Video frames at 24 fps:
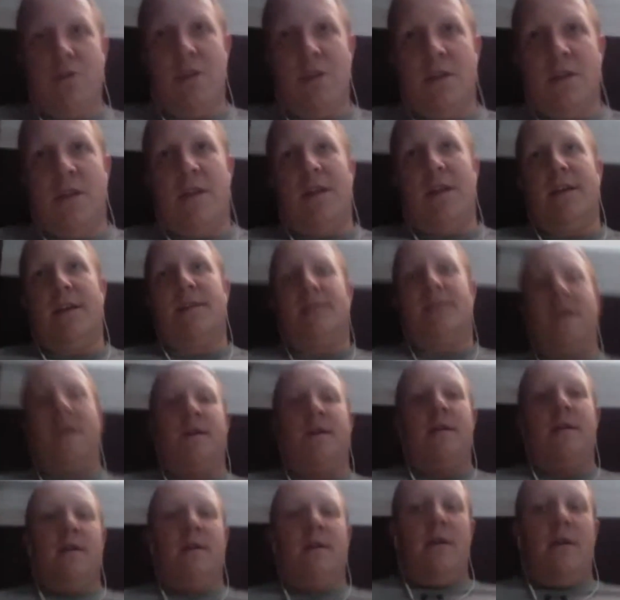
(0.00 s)
the next
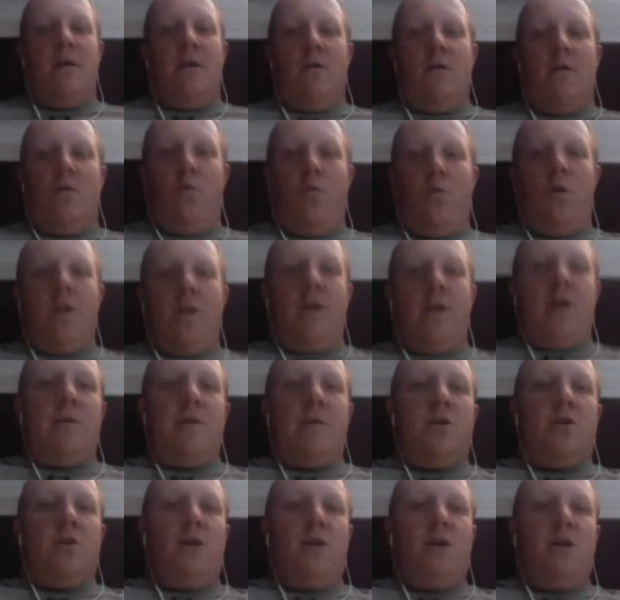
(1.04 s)
day, what are they going to be
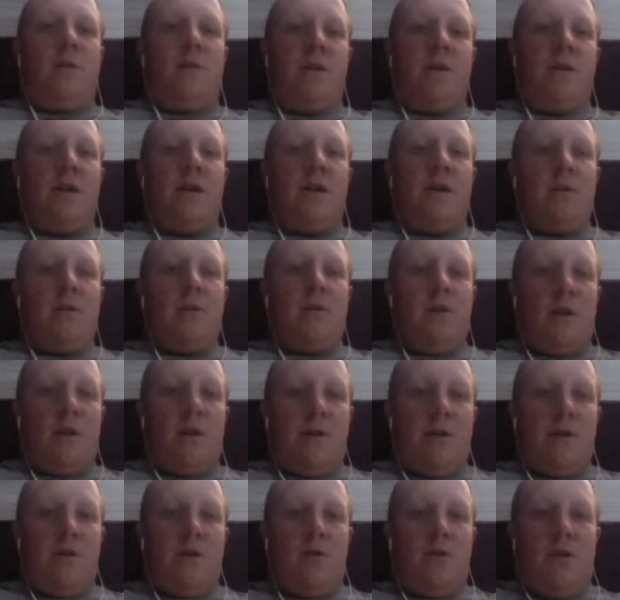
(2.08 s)
talking about? They're not going to be talking
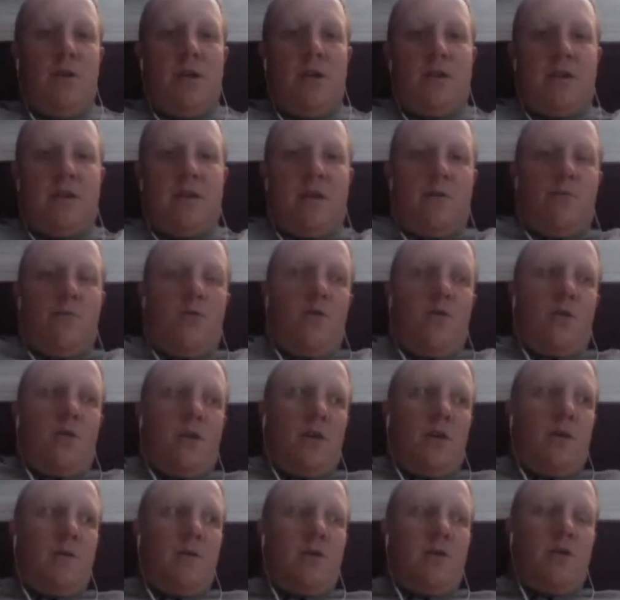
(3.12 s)
about Nunes Cyborg. They're going
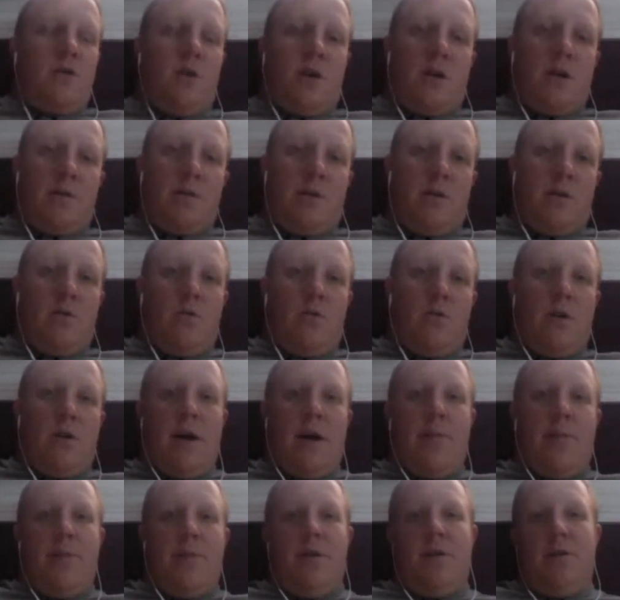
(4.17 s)
to be talking about what
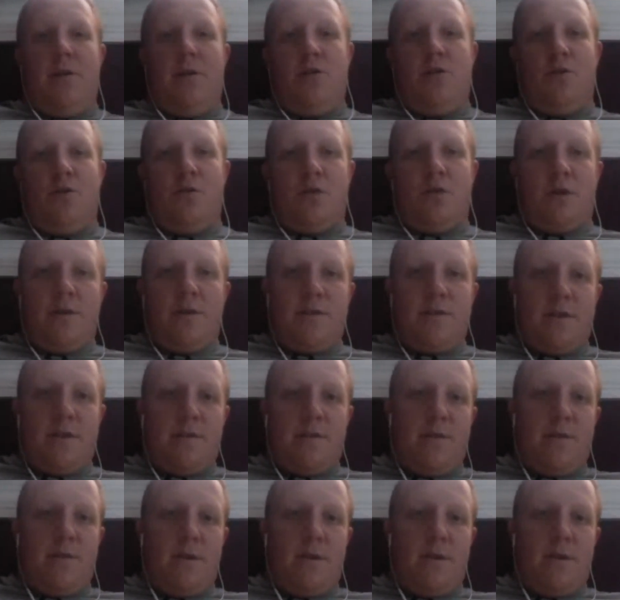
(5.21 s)
happened in the Jones-Gustafsson fight.